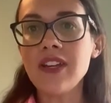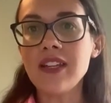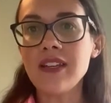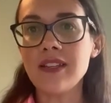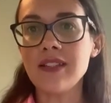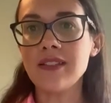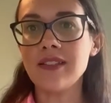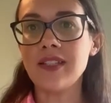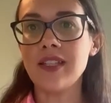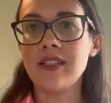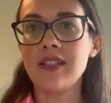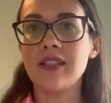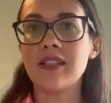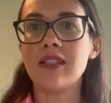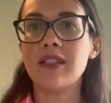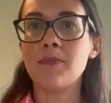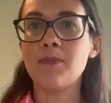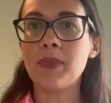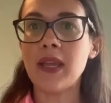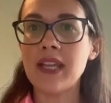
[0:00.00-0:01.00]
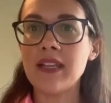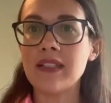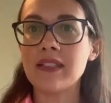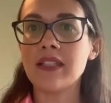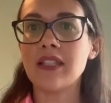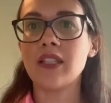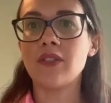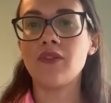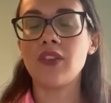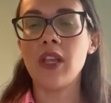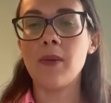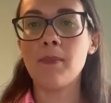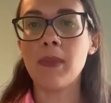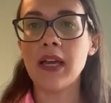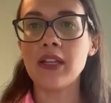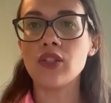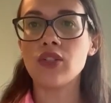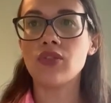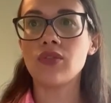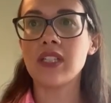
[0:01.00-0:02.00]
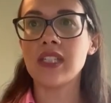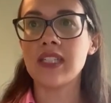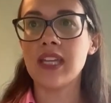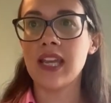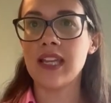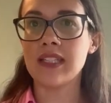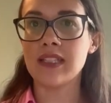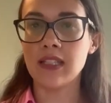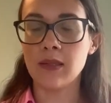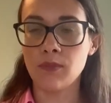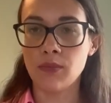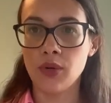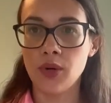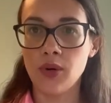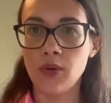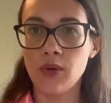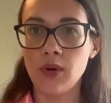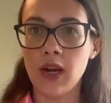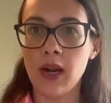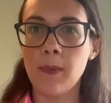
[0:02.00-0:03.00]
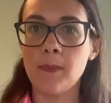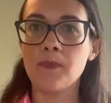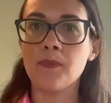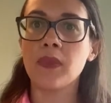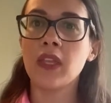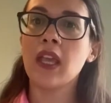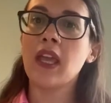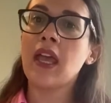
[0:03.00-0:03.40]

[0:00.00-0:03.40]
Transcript: considered the basis for your mandatory testing programme,